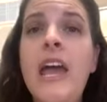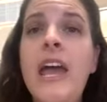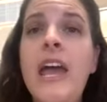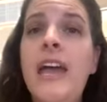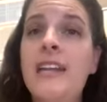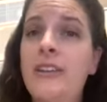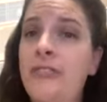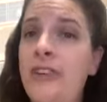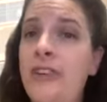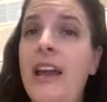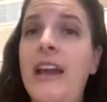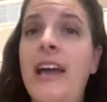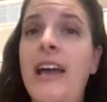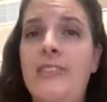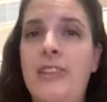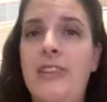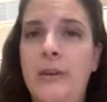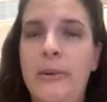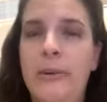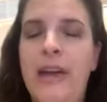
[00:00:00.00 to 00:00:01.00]
and you've got to
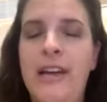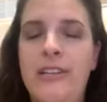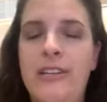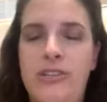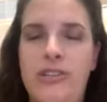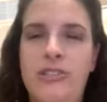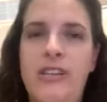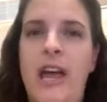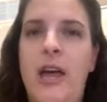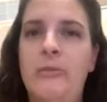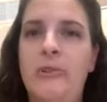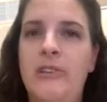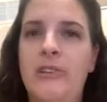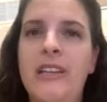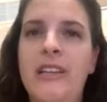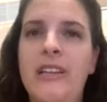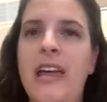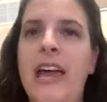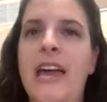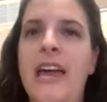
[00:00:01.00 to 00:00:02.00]
have that reaction time with
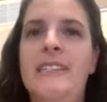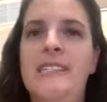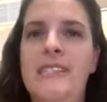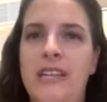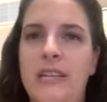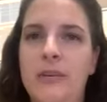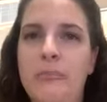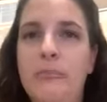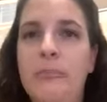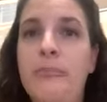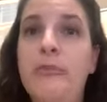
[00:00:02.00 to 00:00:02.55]
the leg to